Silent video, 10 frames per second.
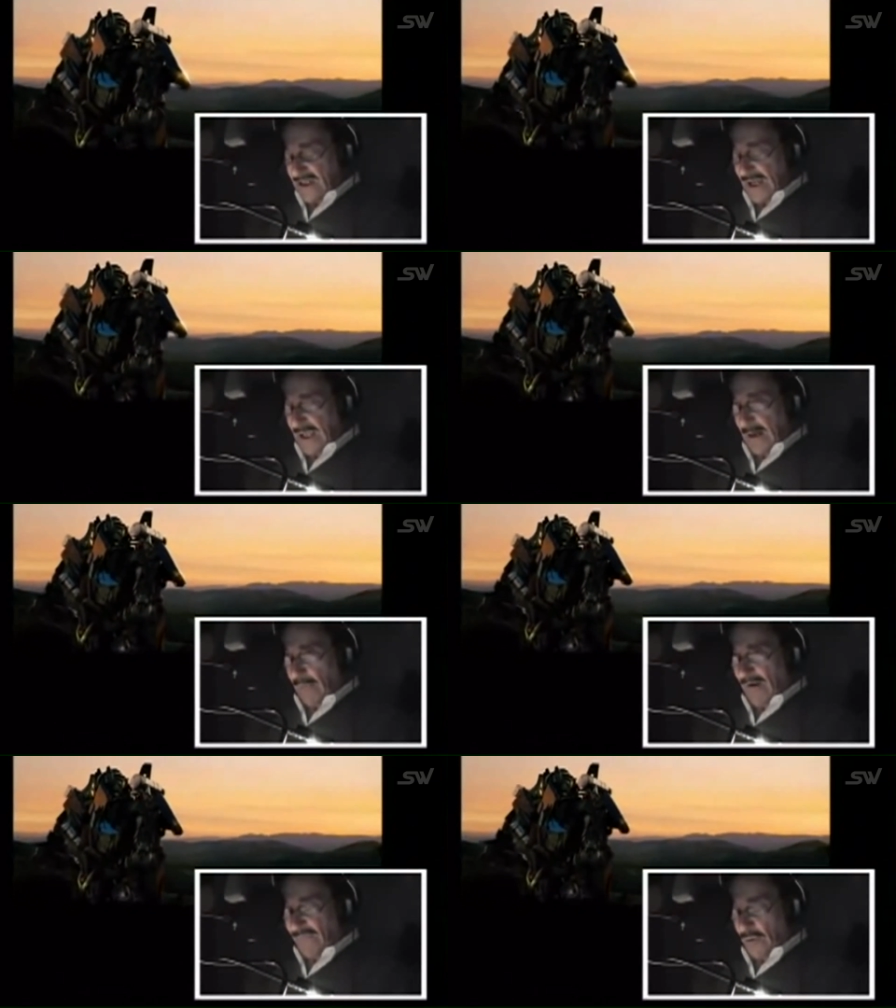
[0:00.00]

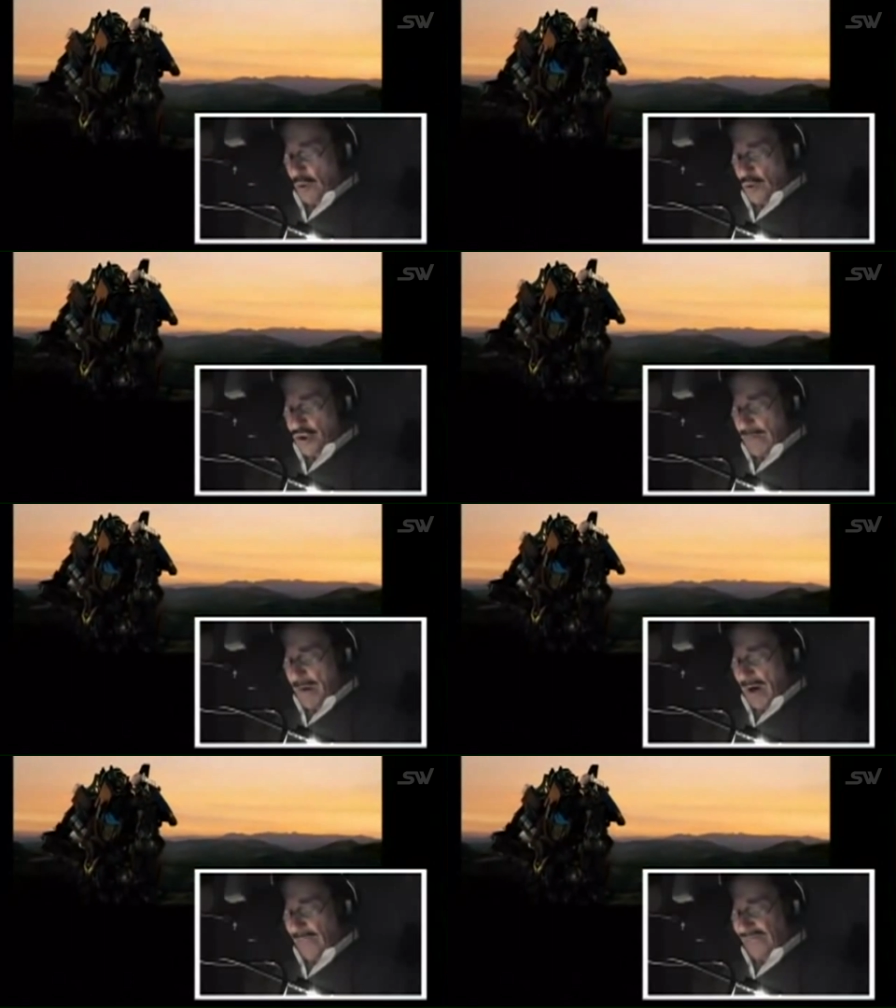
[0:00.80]
taking refuge
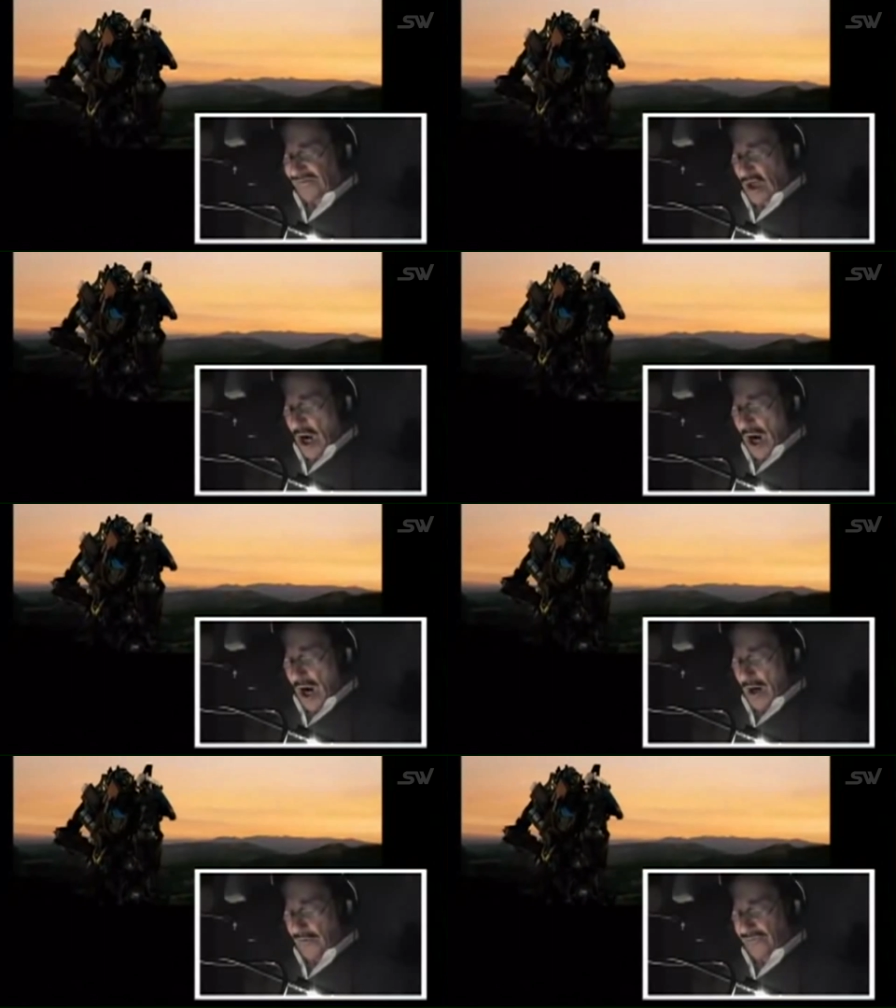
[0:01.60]
among the
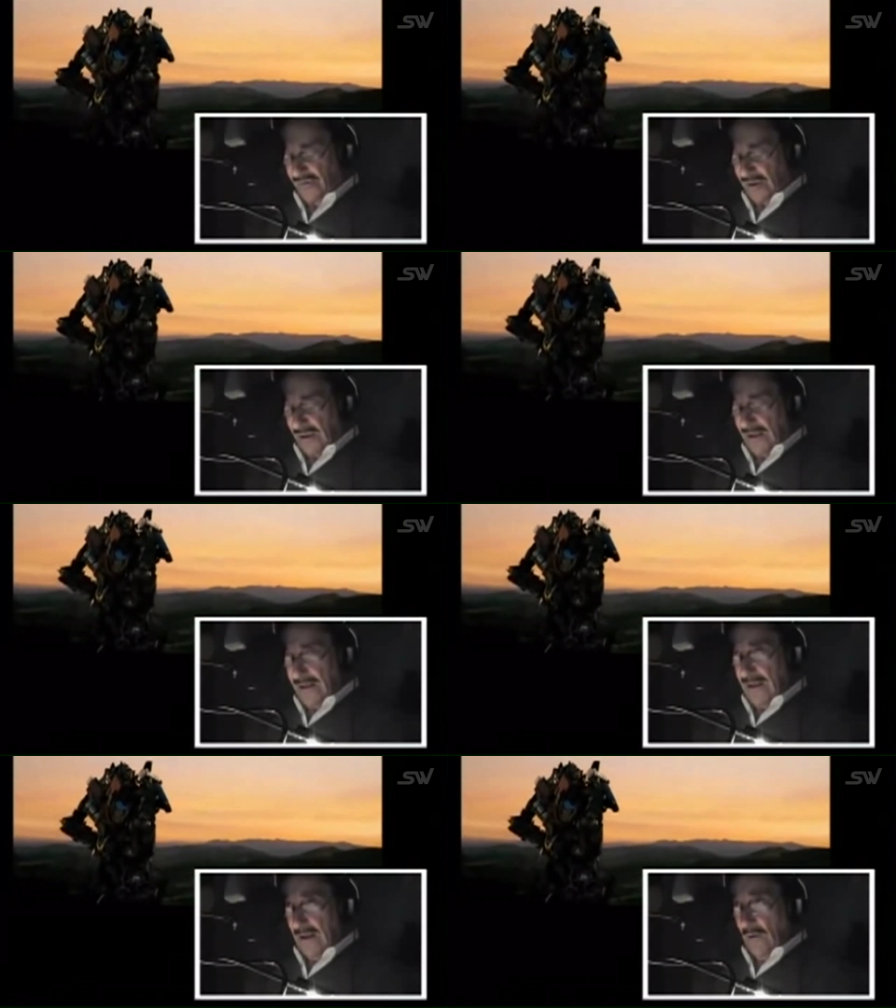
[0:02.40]
stars.
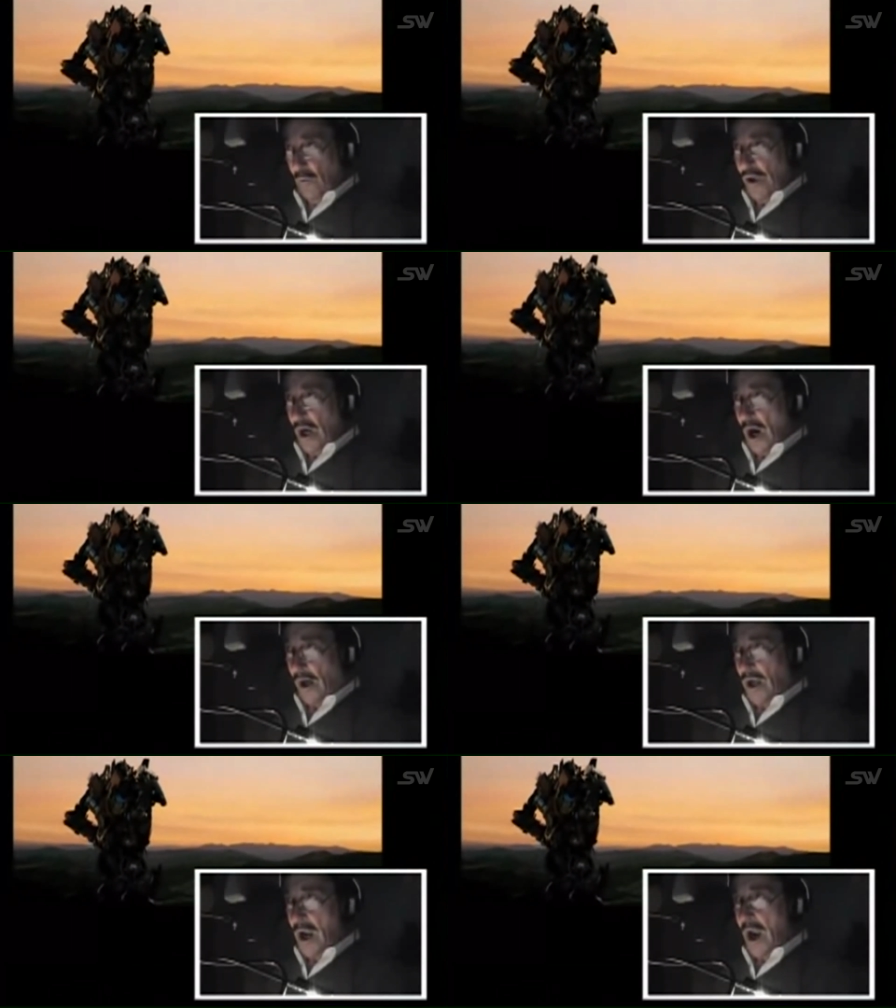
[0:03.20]

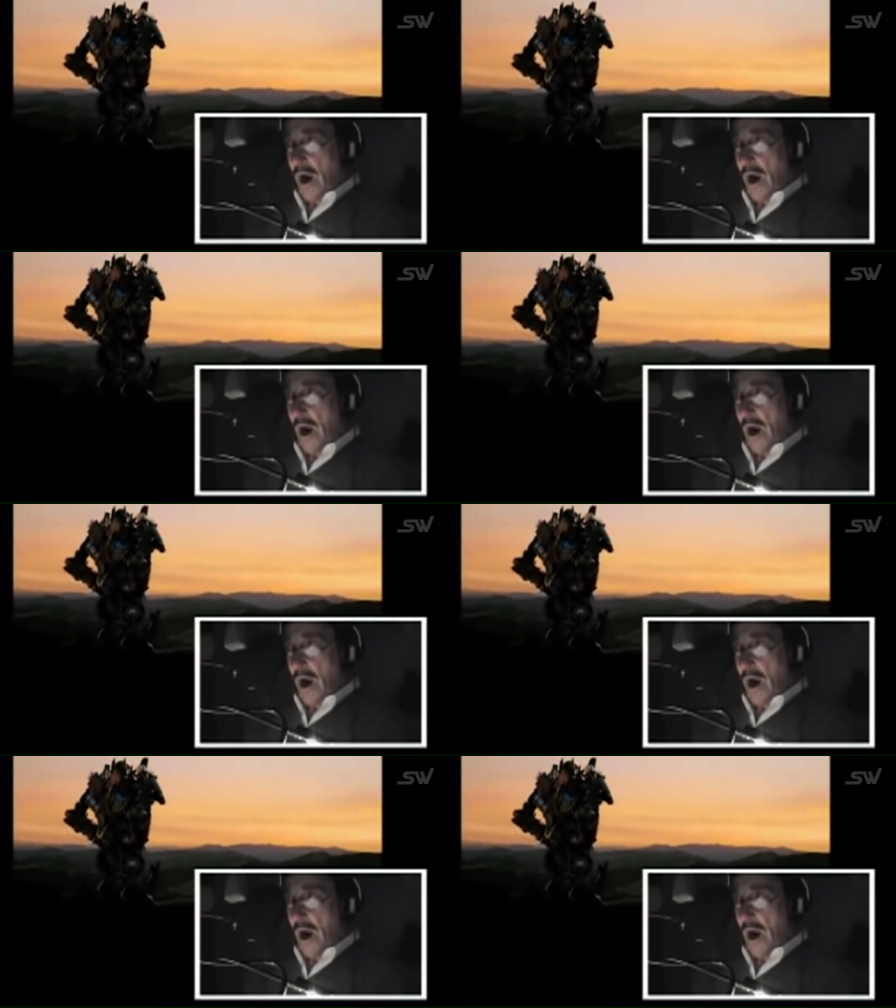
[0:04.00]
We are